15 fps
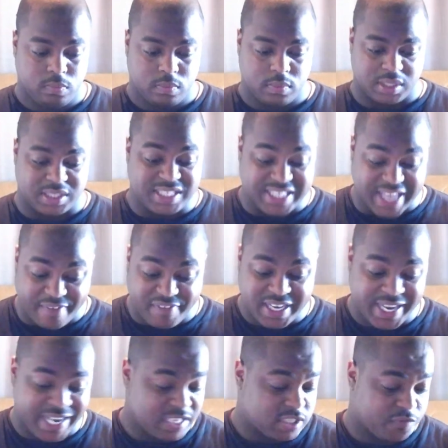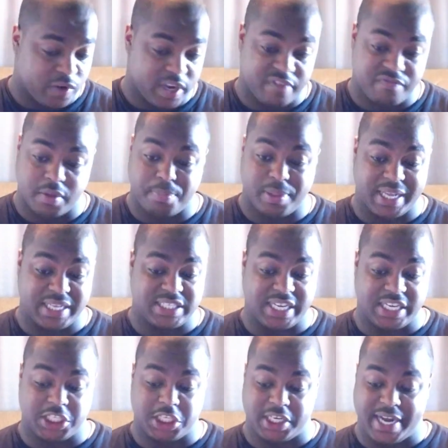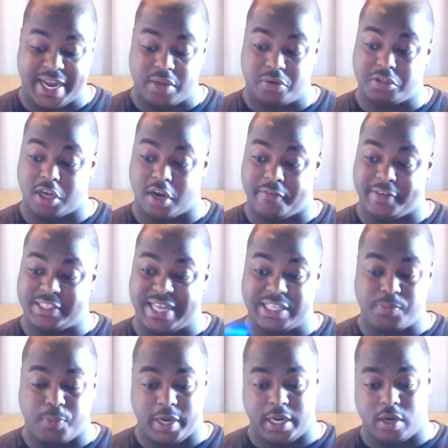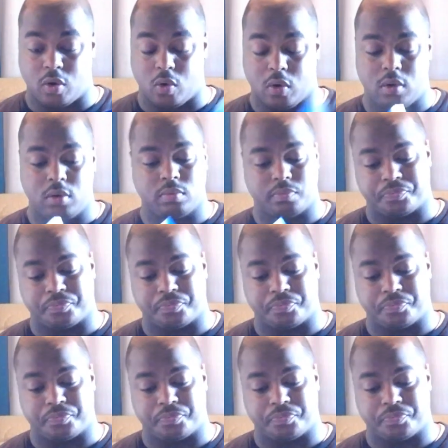and seven days free of the PlayStation Now service. That's pretty cool.